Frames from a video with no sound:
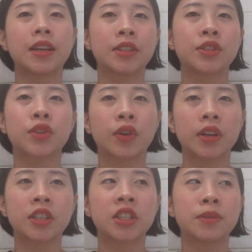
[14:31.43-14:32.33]
in
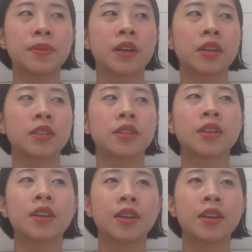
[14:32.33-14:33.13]
store just because